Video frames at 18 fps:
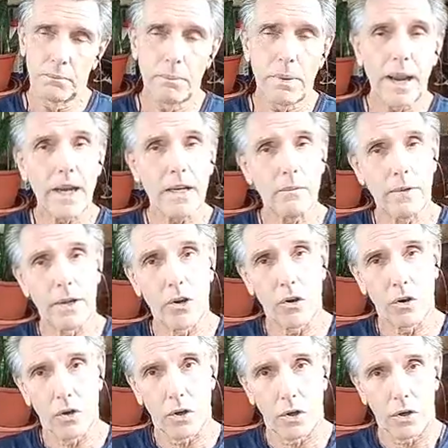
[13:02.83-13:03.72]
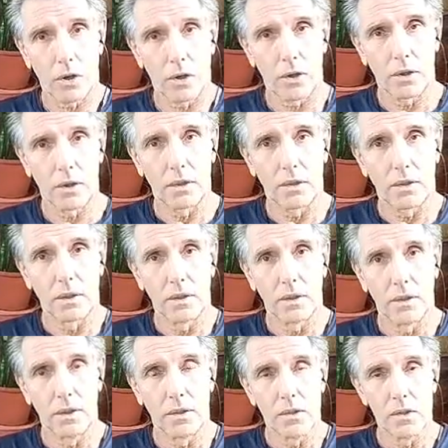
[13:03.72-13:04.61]
pain may occur.
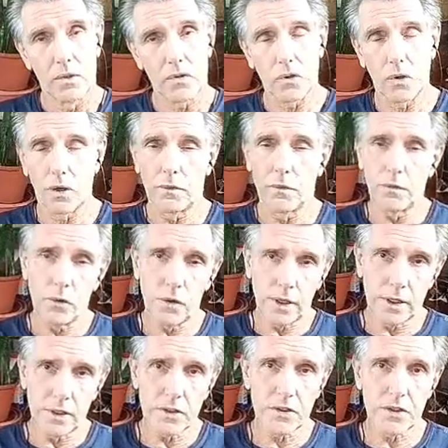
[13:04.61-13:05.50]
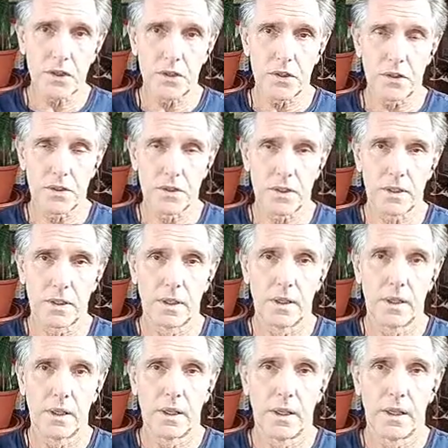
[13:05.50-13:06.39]
So if you had a cyst
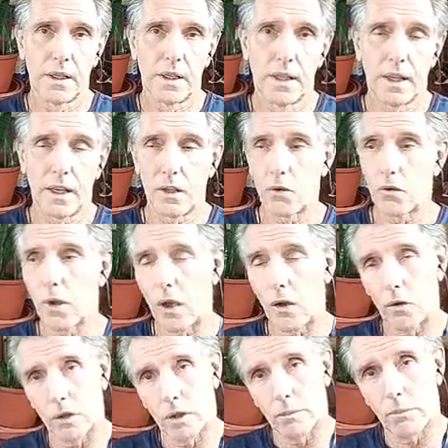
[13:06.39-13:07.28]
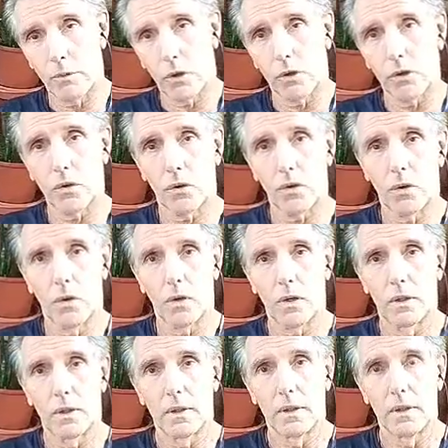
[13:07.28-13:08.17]
and you are on a
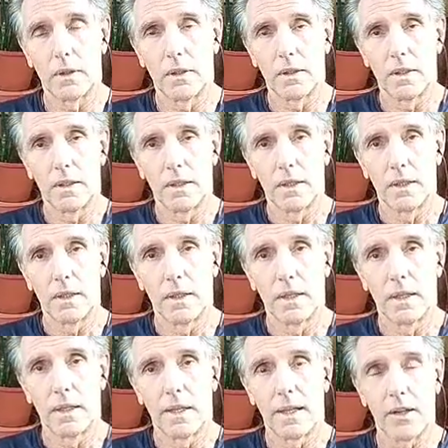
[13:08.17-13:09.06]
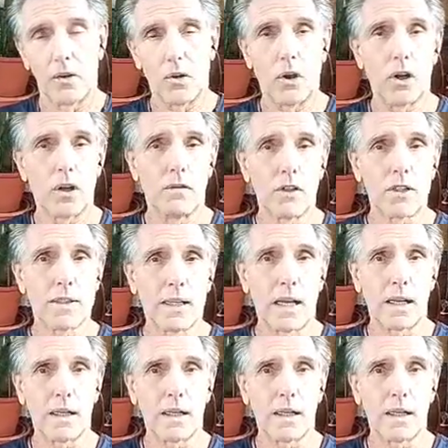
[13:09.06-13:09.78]
protocol, and all